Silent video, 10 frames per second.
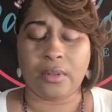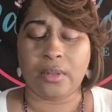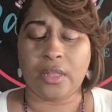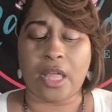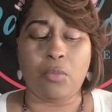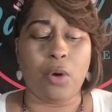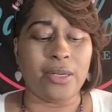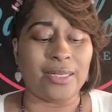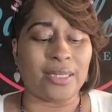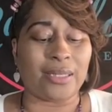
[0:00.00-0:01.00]
They want
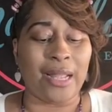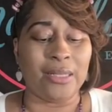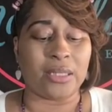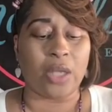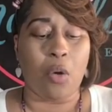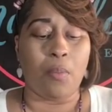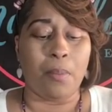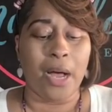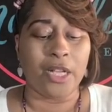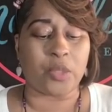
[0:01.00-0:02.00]
to say so
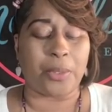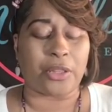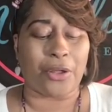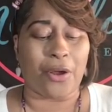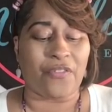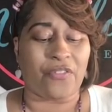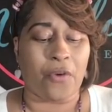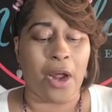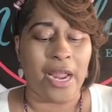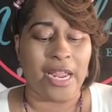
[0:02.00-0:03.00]
much, but they're
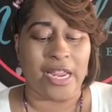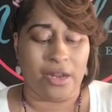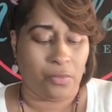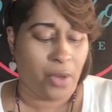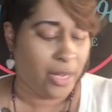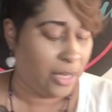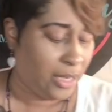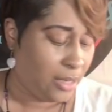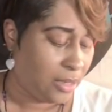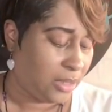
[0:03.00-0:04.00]
afraid. What
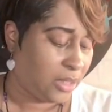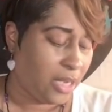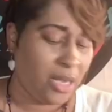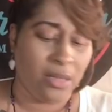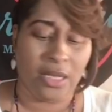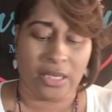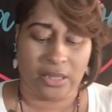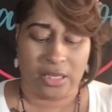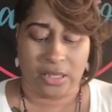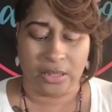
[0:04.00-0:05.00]
in the, see, look at
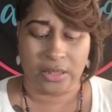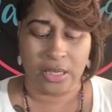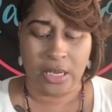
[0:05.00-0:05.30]
this.